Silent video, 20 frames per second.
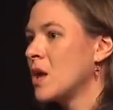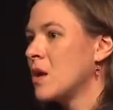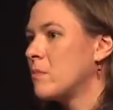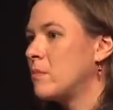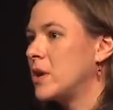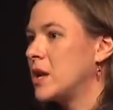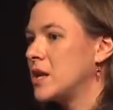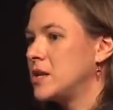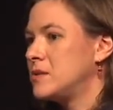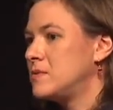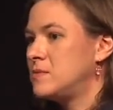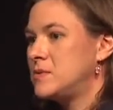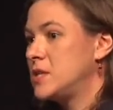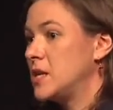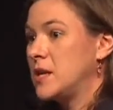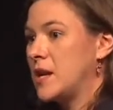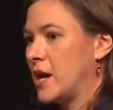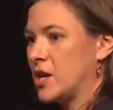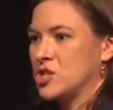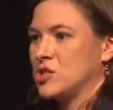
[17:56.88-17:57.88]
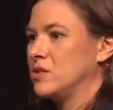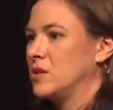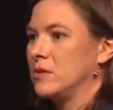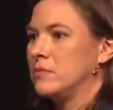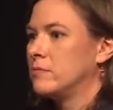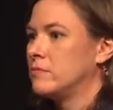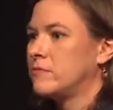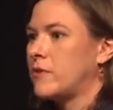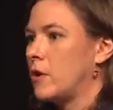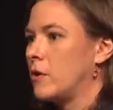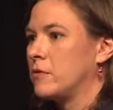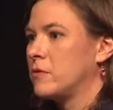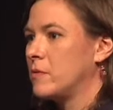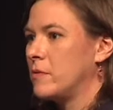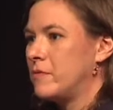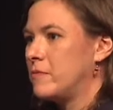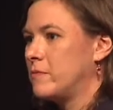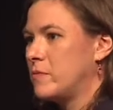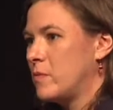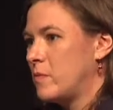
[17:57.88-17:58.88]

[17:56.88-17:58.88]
but it didn't actually fall